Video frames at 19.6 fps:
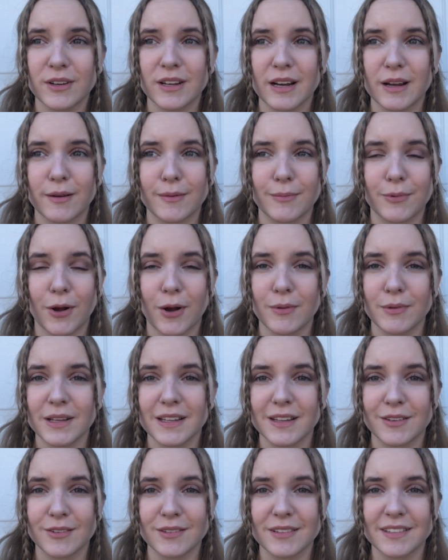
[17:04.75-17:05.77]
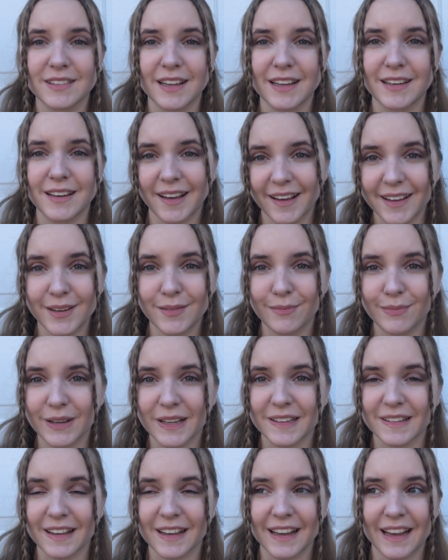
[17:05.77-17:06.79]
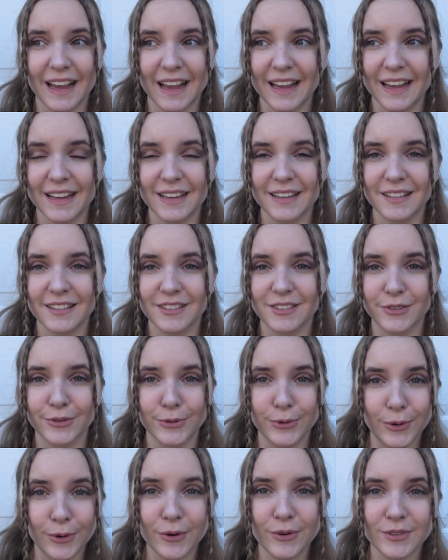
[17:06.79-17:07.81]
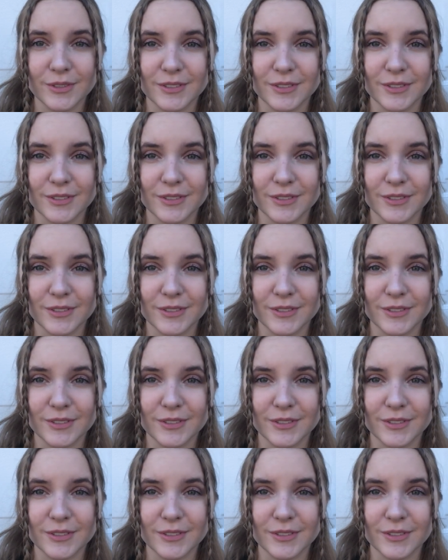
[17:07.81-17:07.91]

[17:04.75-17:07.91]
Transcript: And I would probably literally say none, because I hate school.